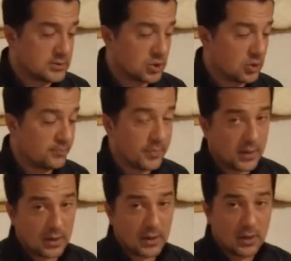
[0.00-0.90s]
So
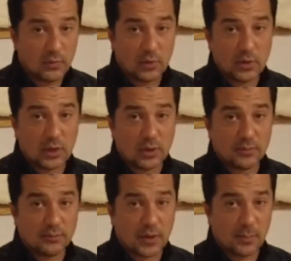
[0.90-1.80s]
we'll
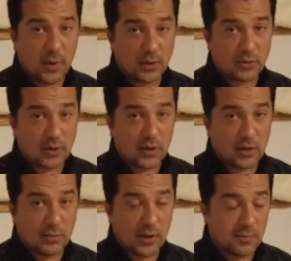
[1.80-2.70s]
get back to that in
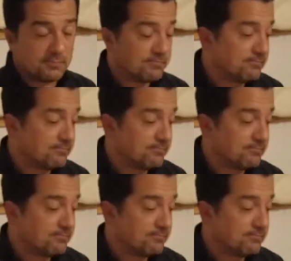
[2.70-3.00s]
a minute.